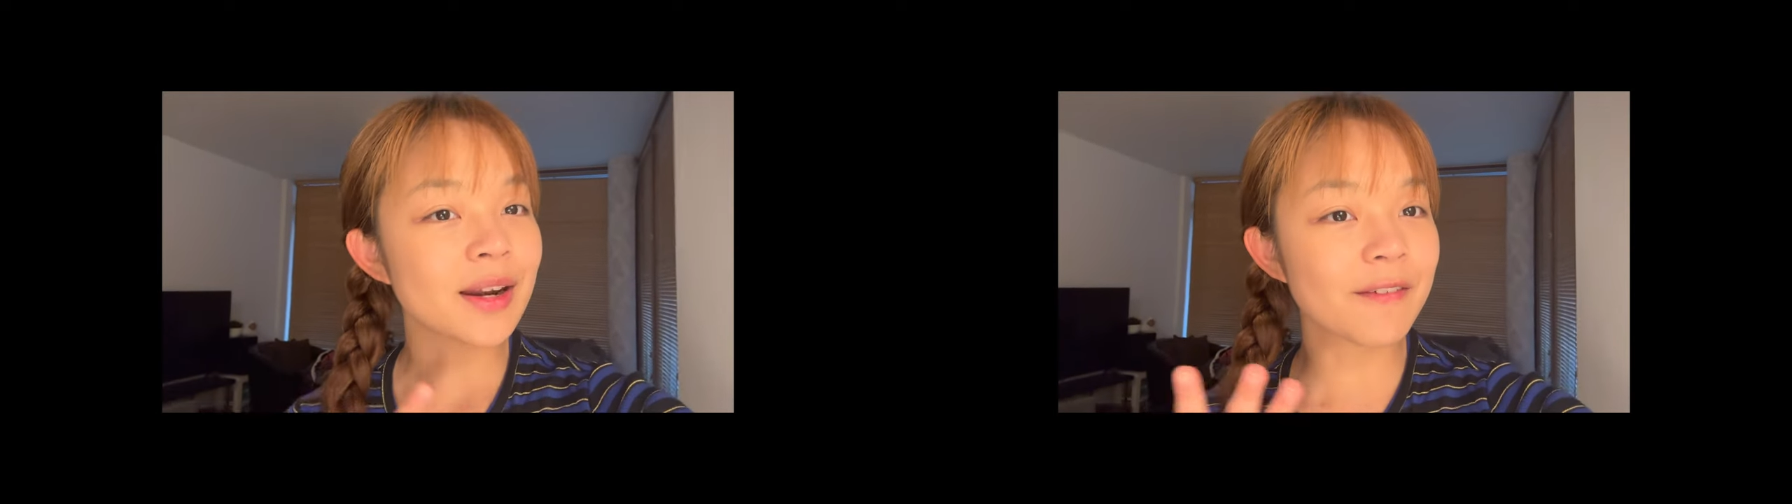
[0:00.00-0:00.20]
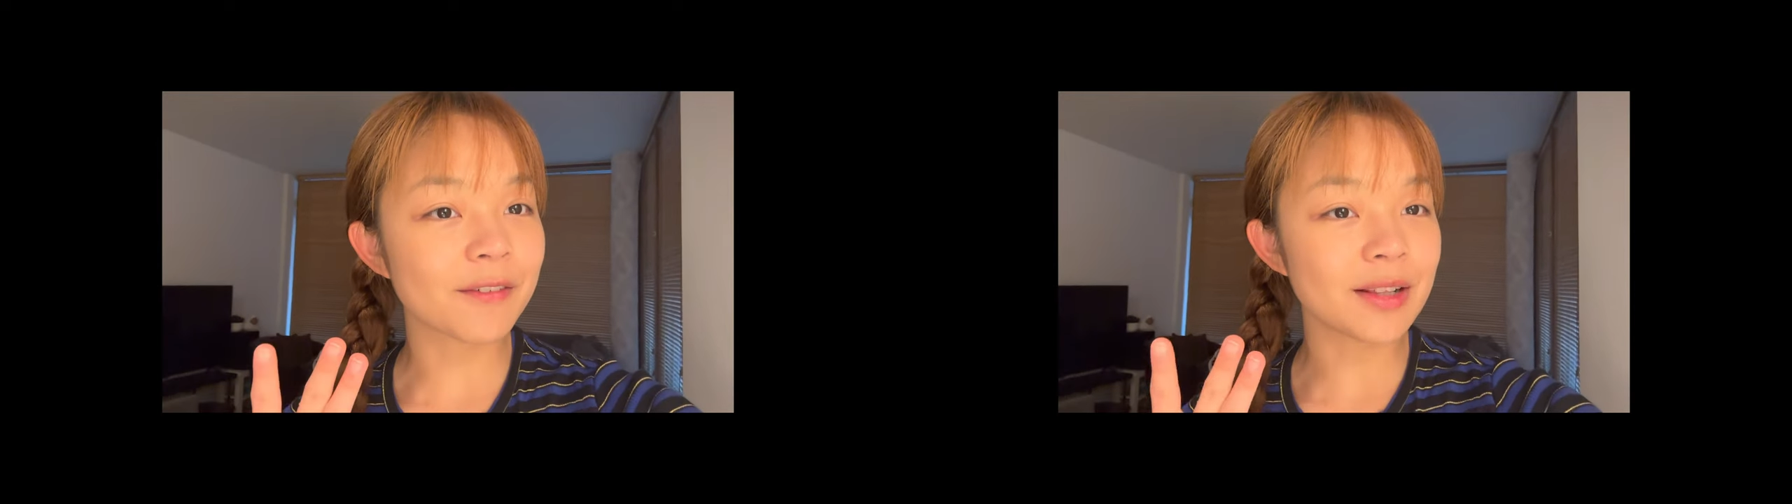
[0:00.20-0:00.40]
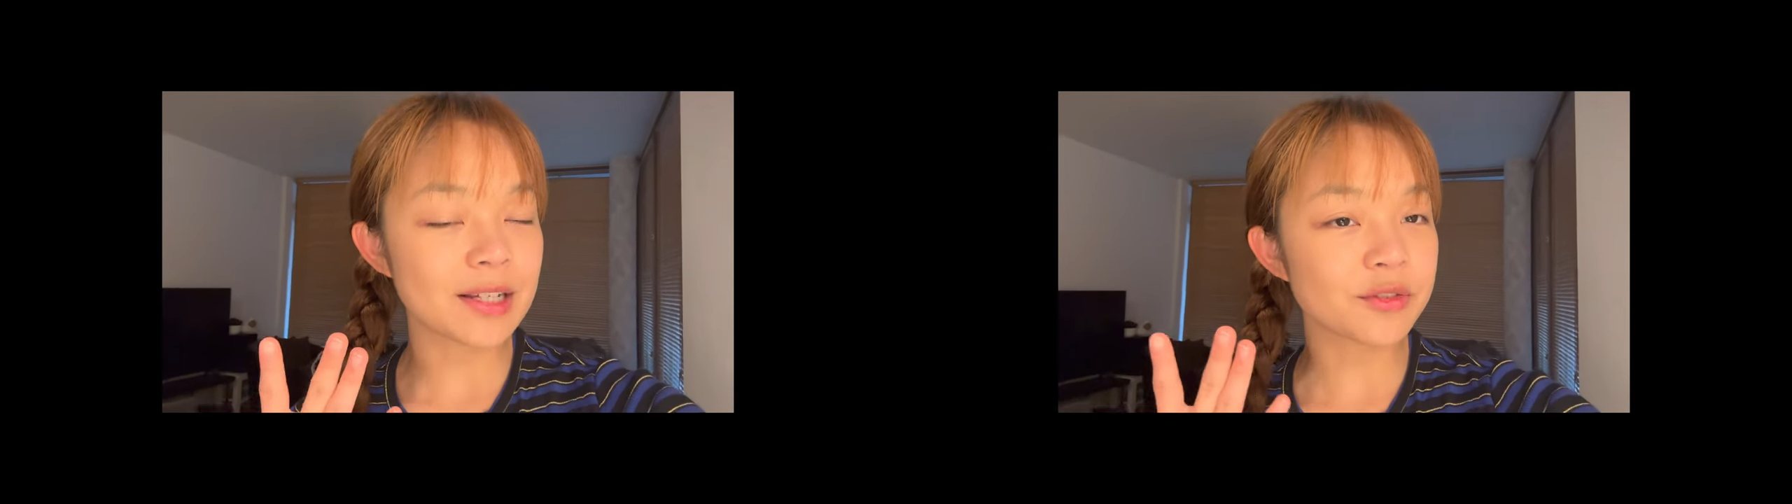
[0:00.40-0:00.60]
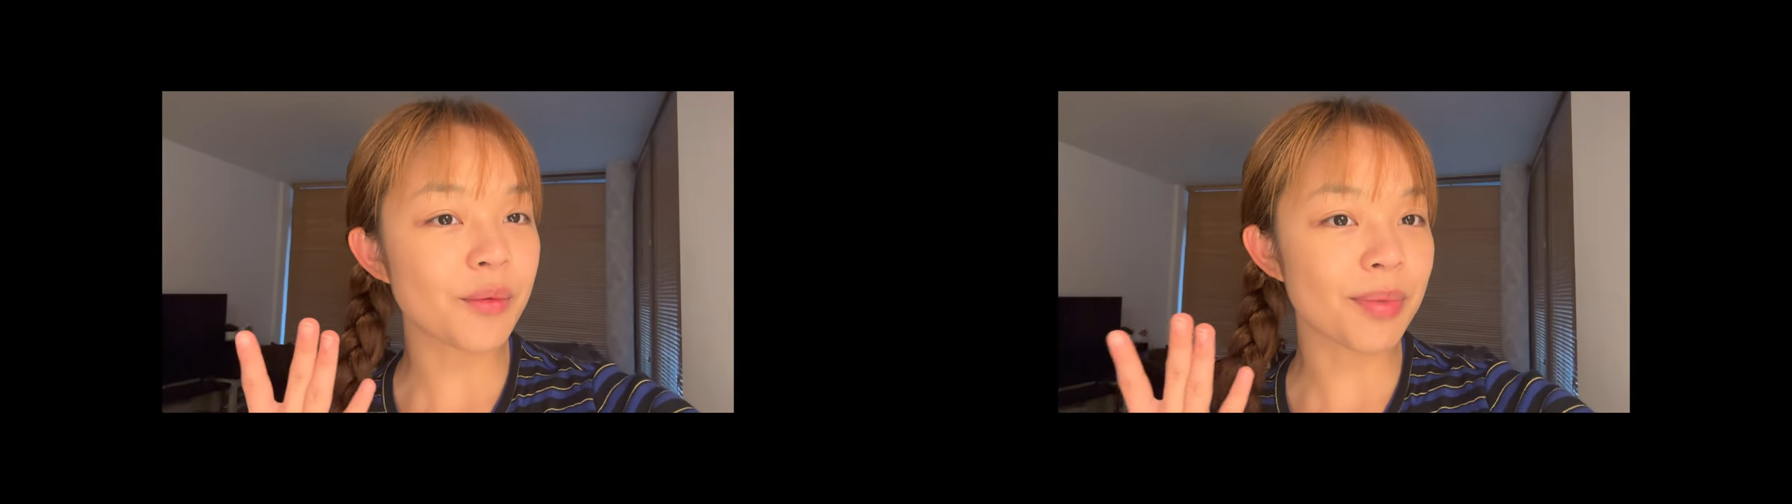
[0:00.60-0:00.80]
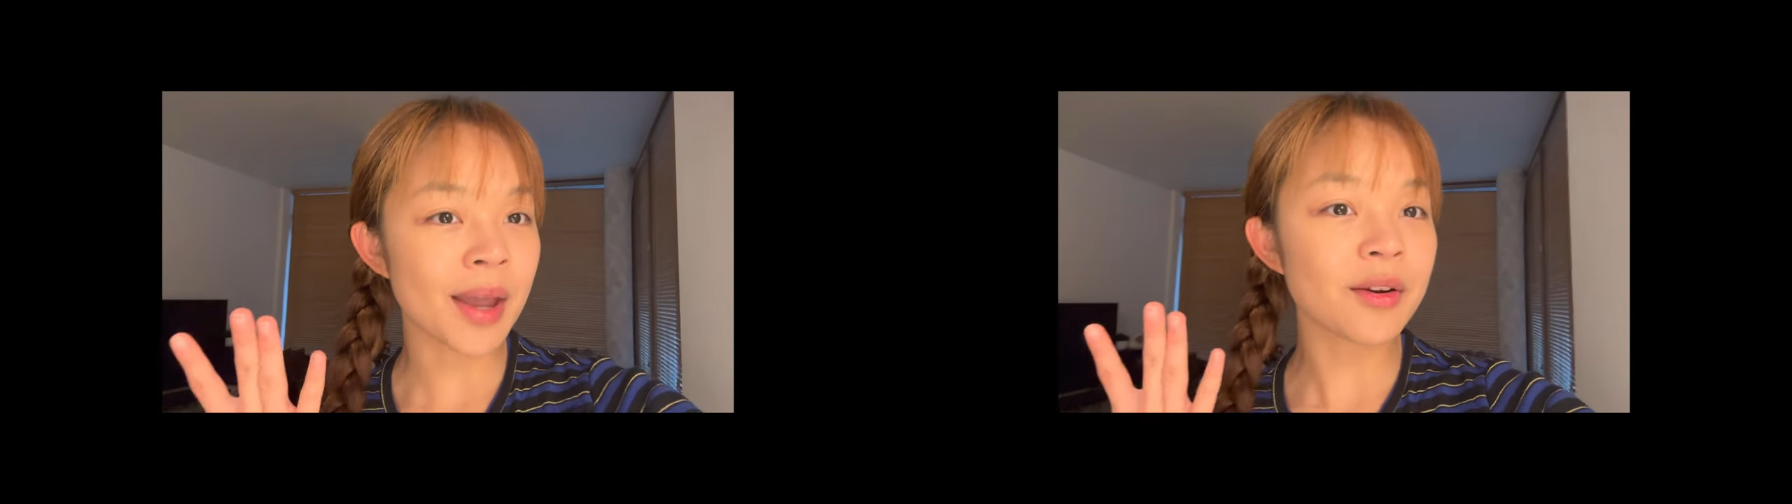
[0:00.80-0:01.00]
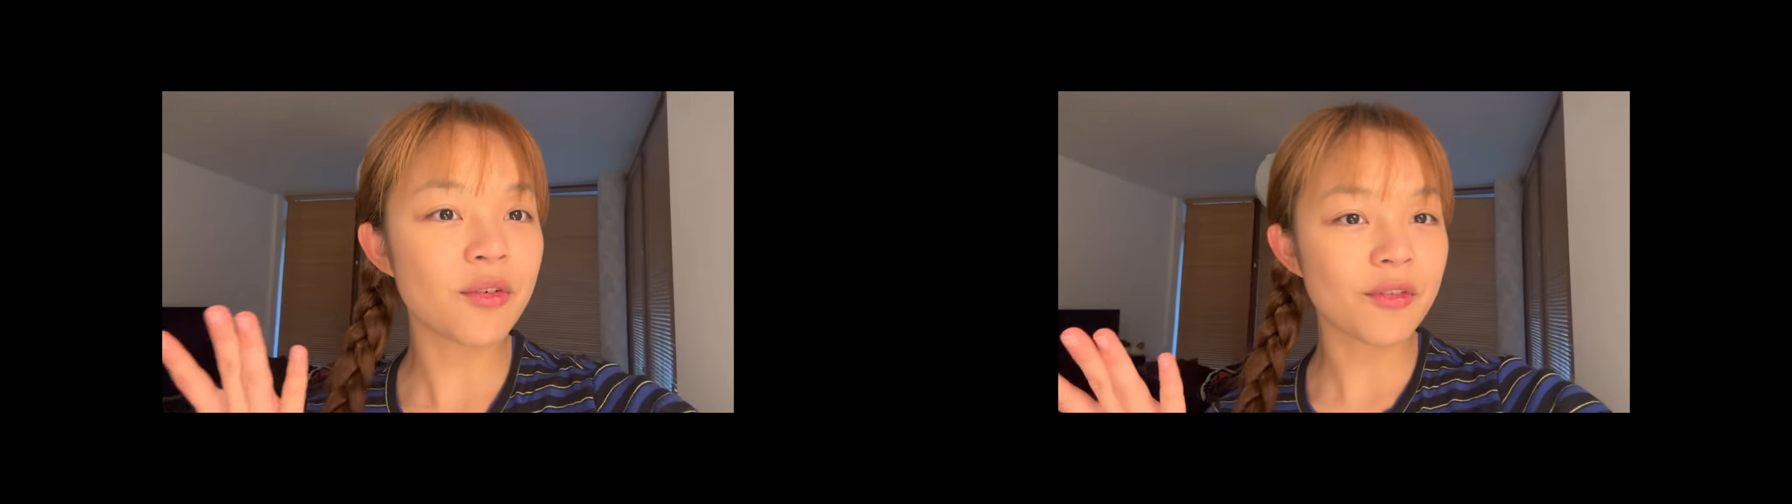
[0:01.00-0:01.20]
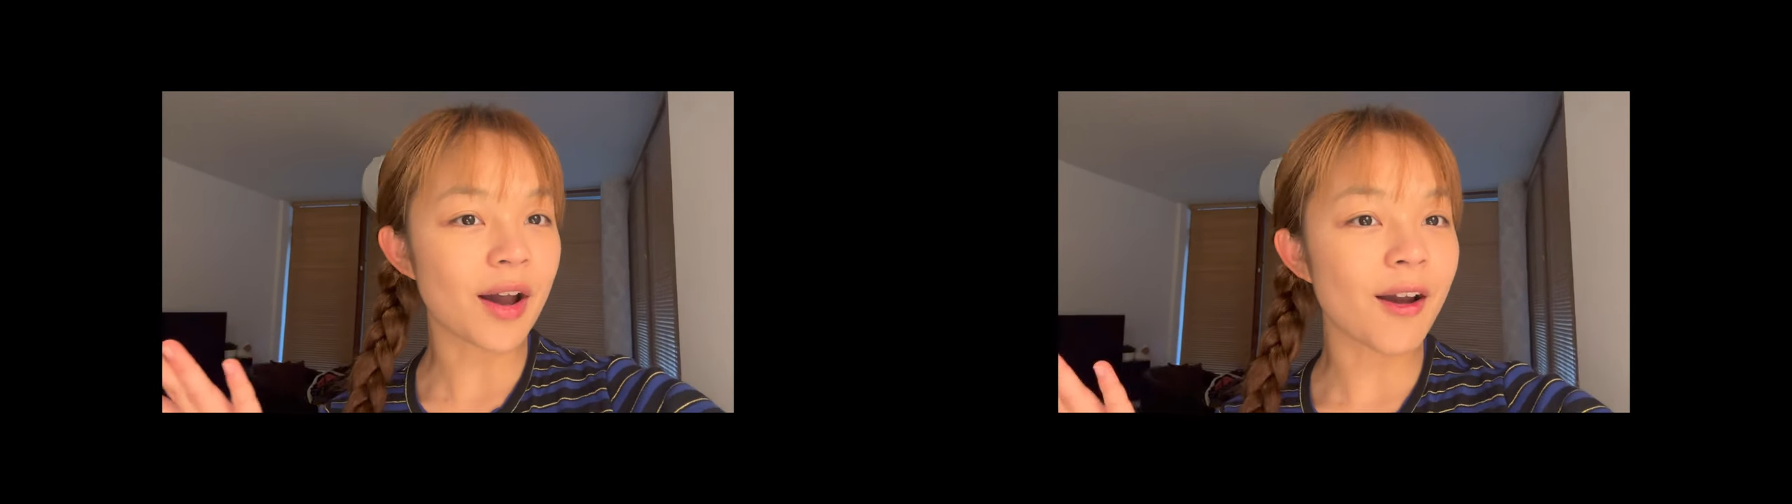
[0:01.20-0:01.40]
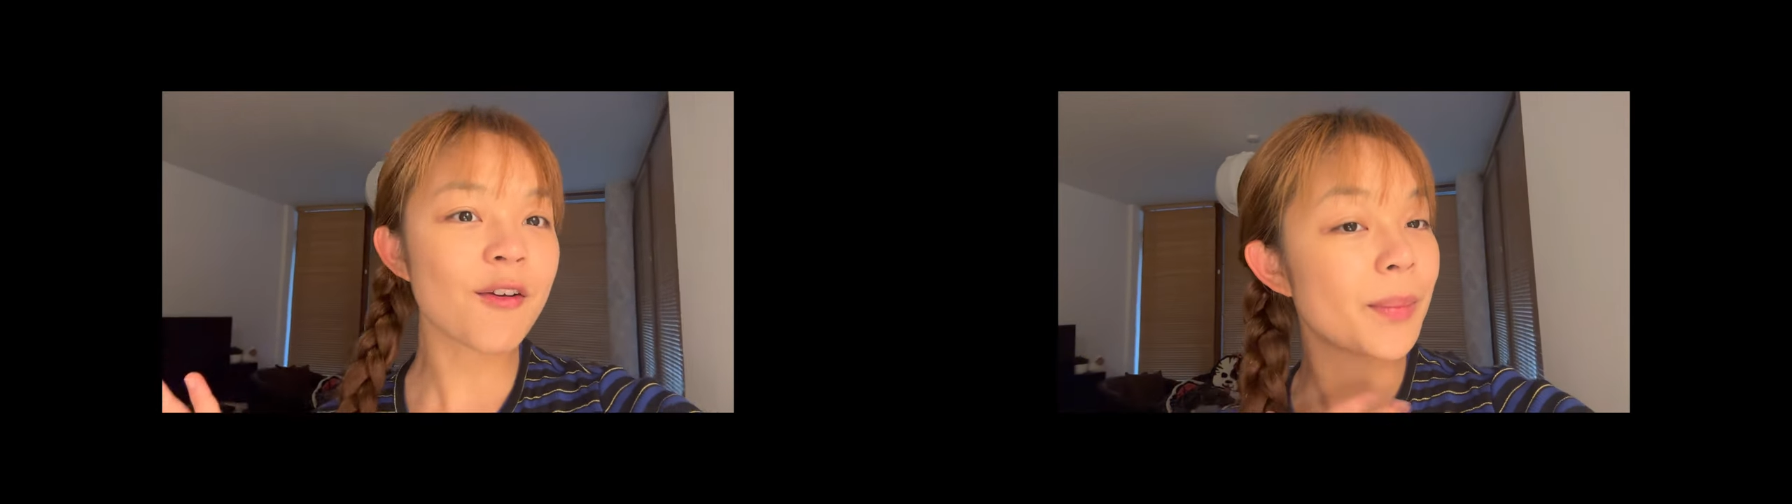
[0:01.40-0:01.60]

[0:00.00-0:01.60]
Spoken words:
have class from 9 to 5,